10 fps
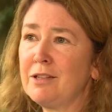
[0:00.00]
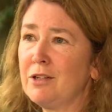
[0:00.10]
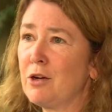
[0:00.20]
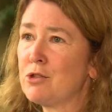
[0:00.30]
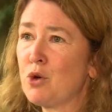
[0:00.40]

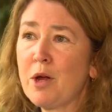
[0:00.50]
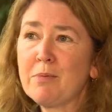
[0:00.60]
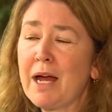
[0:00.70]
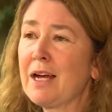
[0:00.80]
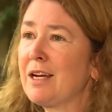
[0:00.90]
you know,
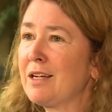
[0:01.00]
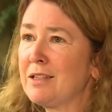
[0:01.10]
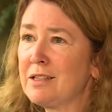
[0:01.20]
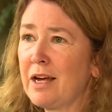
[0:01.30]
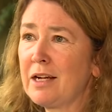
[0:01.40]
joint
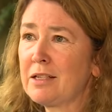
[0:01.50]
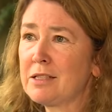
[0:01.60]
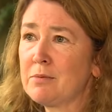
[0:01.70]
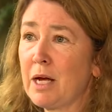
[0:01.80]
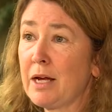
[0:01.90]
pain and aches and